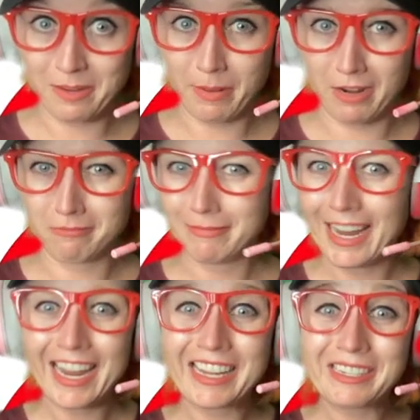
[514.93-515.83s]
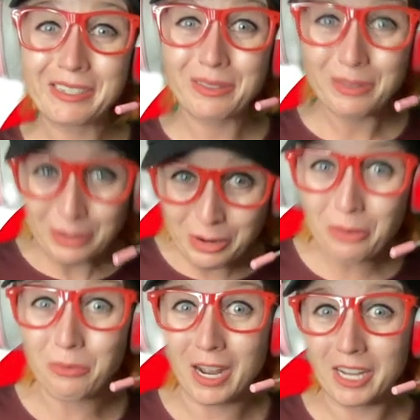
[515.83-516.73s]
about. And
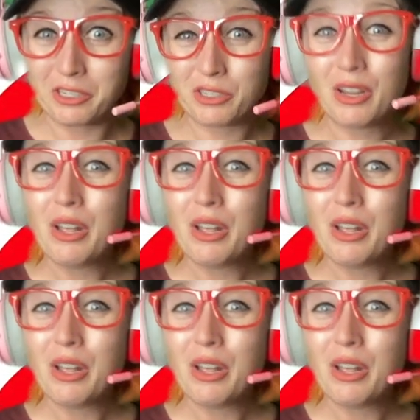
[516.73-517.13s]
no rush.